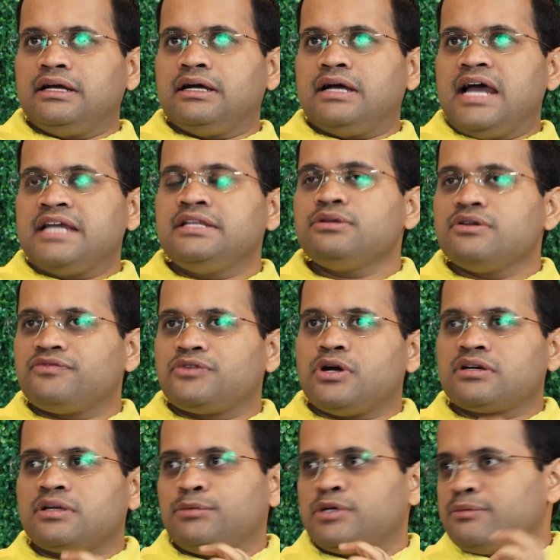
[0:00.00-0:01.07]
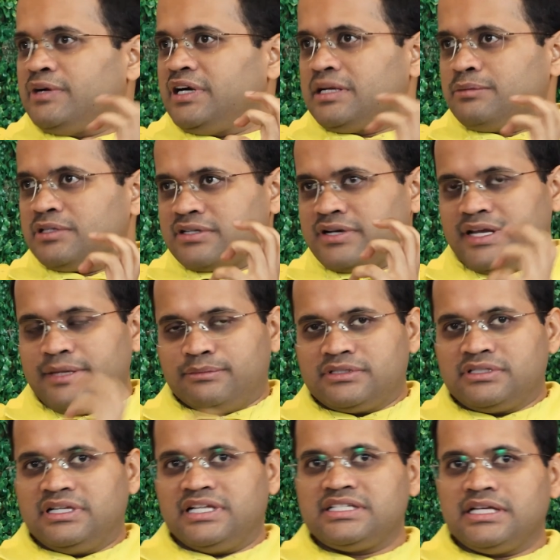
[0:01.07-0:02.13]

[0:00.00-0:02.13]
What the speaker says: I think you've talked about multiple streams.